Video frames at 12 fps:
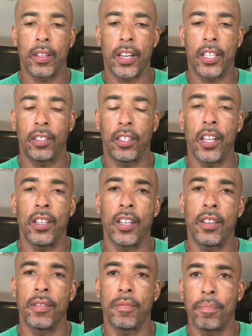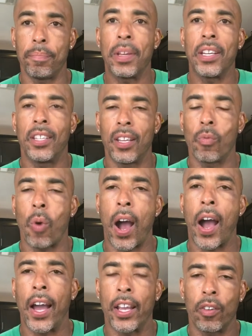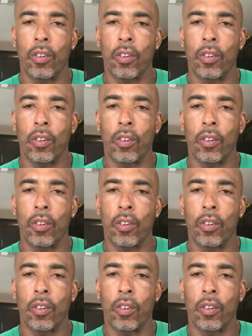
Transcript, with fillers: extended BTY